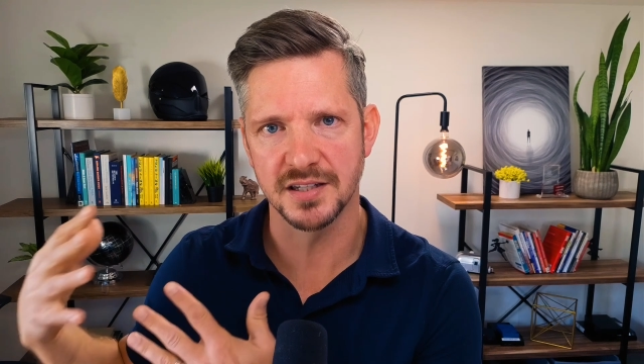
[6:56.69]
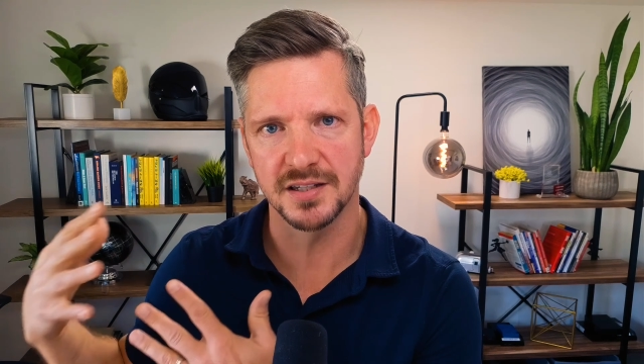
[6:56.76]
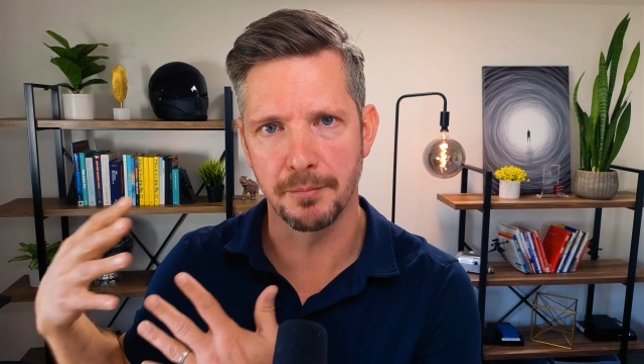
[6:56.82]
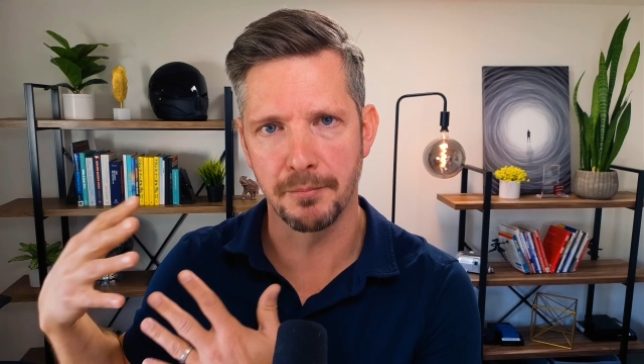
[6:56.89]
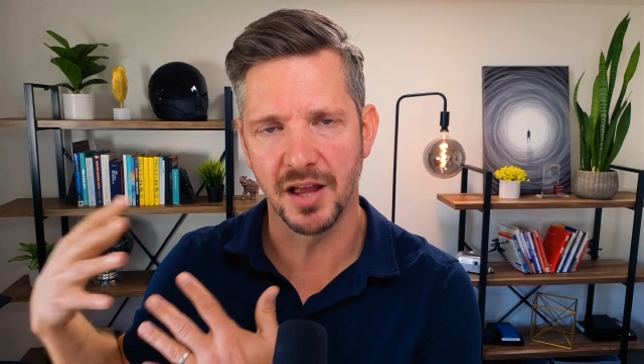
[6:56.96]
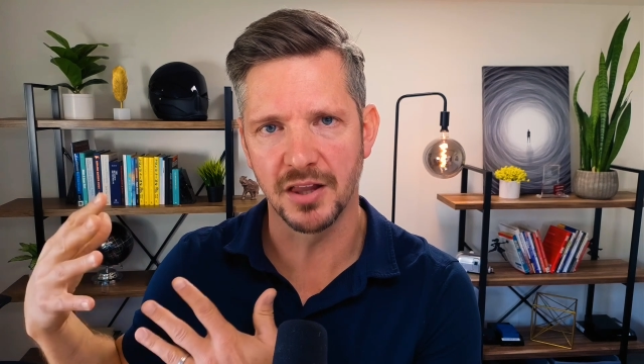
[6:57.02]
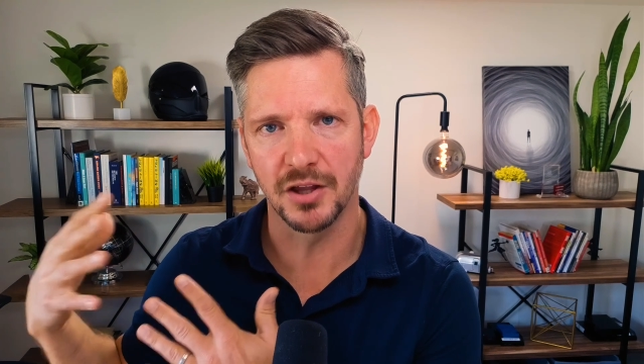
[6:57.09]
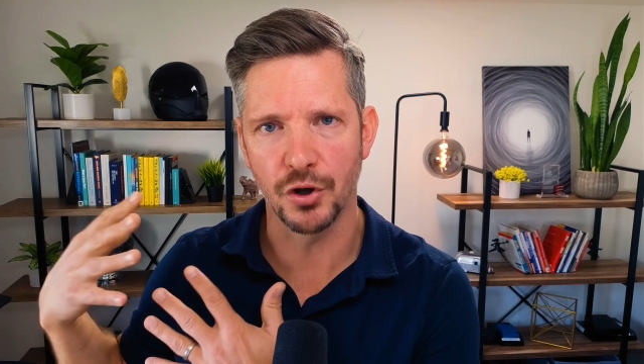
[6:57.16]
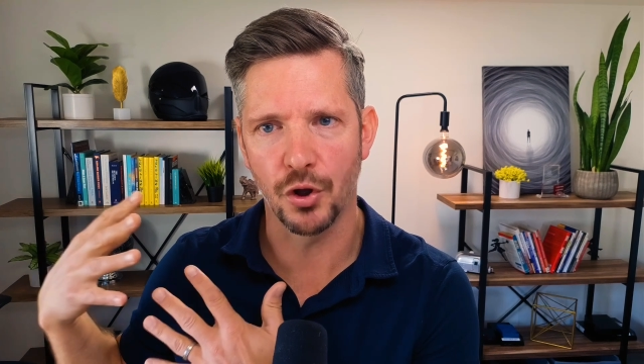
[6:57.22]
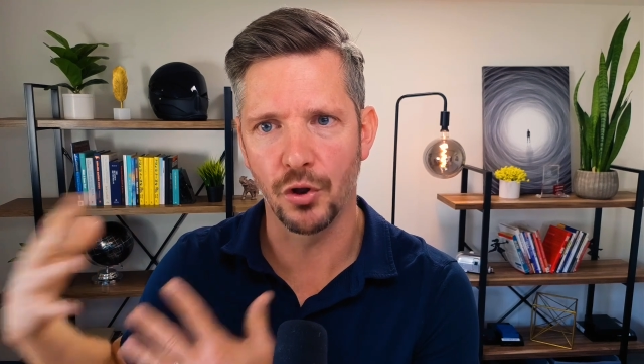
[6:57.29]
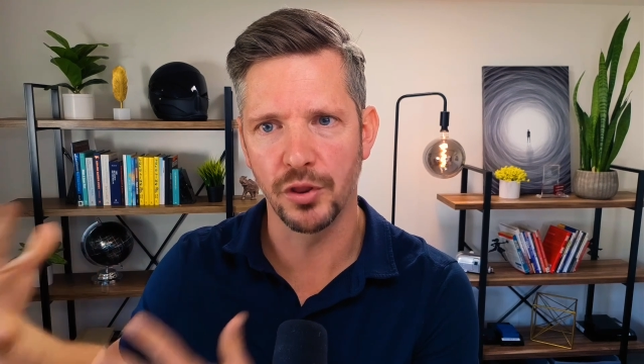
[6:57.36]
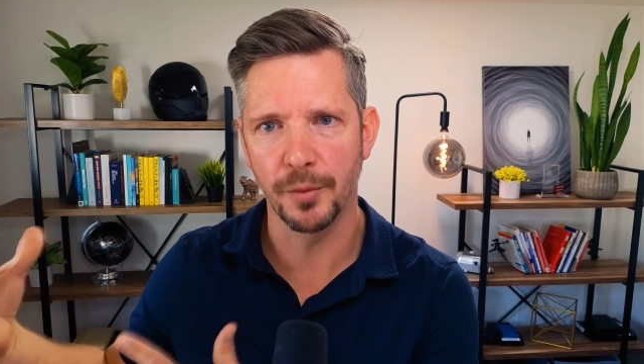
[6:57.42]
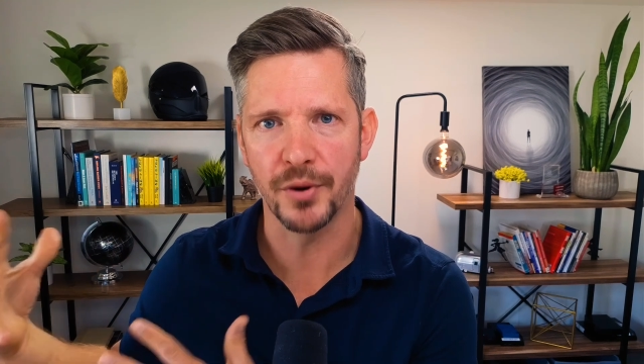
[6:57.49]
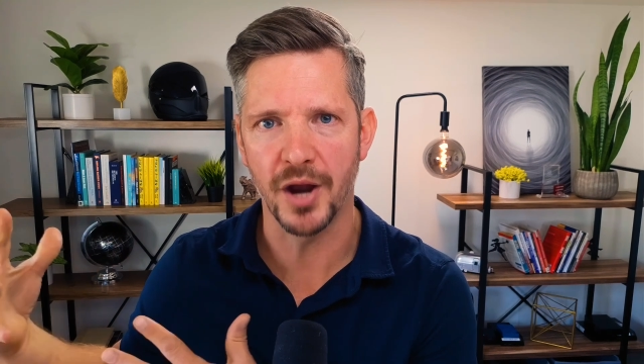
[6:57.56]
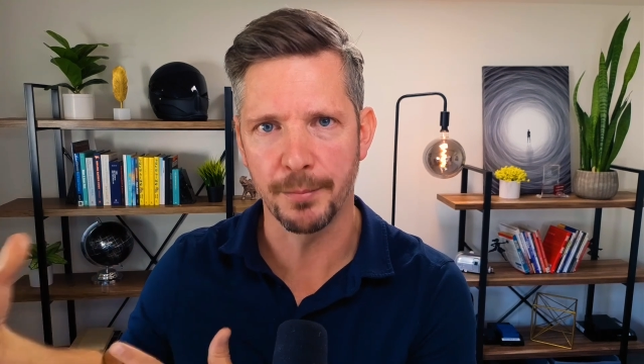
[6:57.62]
and mail out
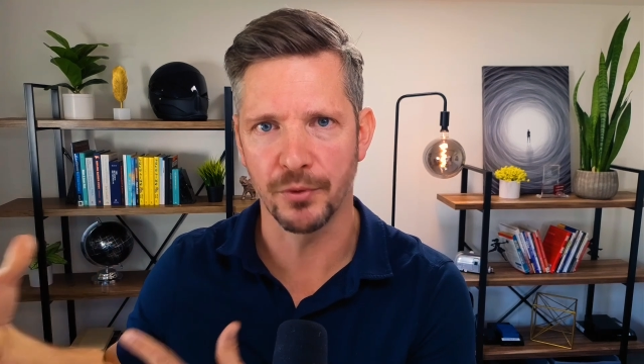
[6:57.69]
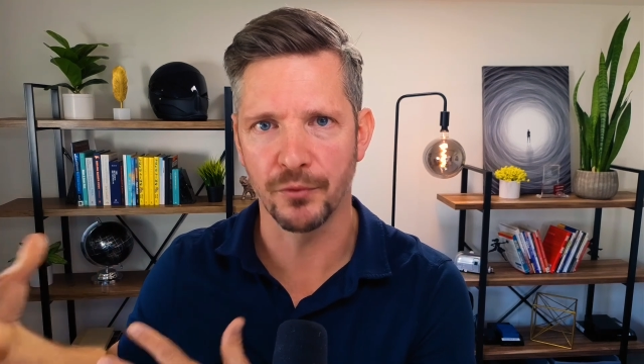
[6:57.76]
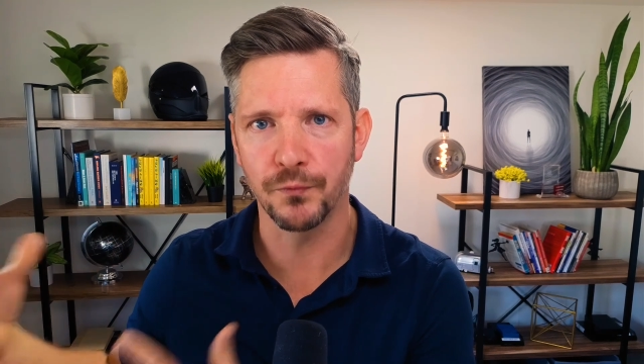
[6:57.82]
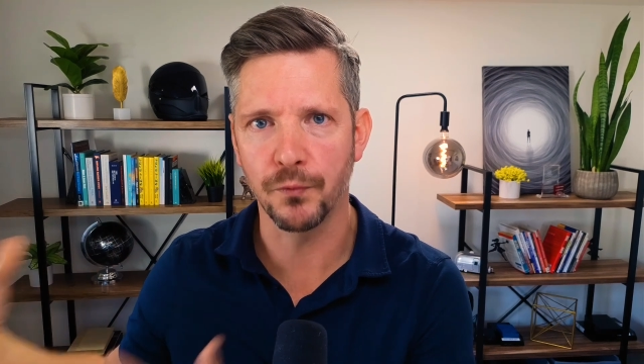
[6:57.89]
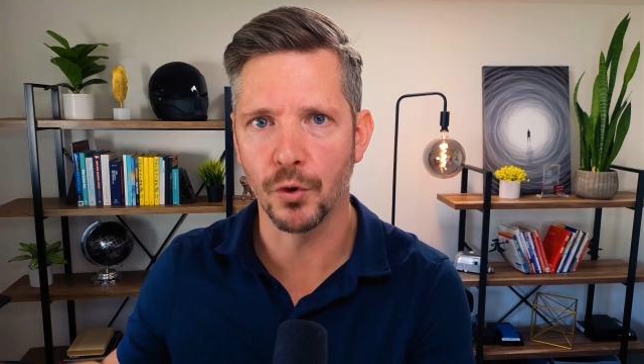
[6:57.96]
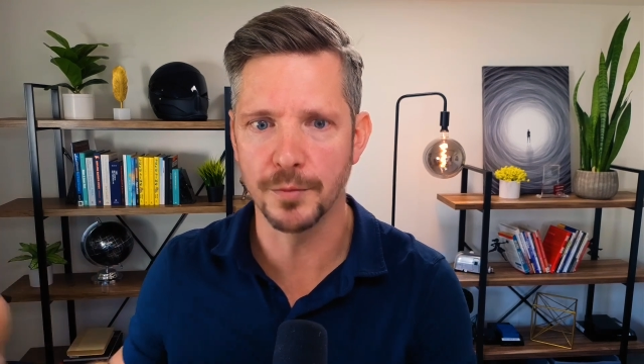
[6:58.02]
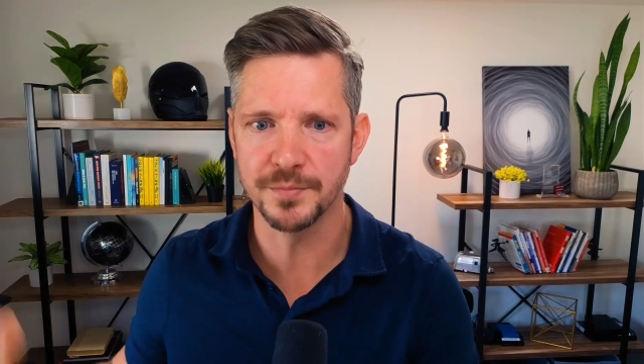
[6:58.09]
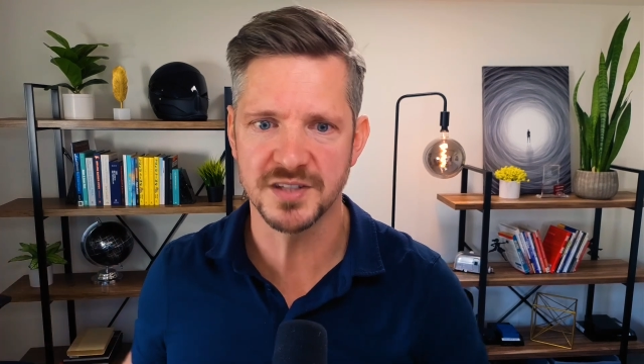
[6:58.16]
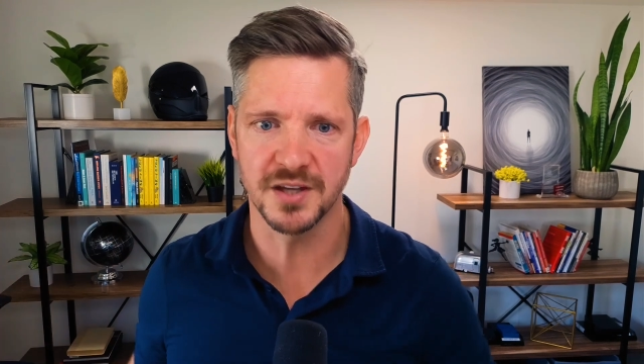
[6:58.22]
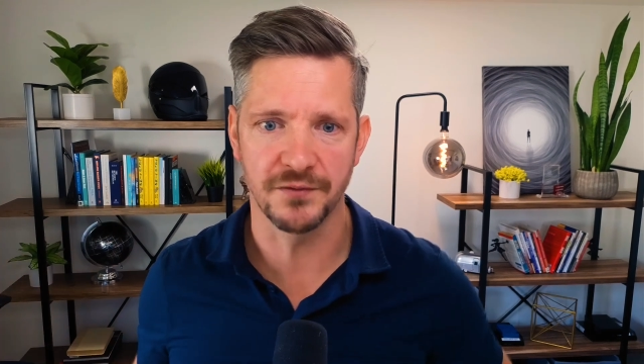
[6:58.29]
all the proper forms.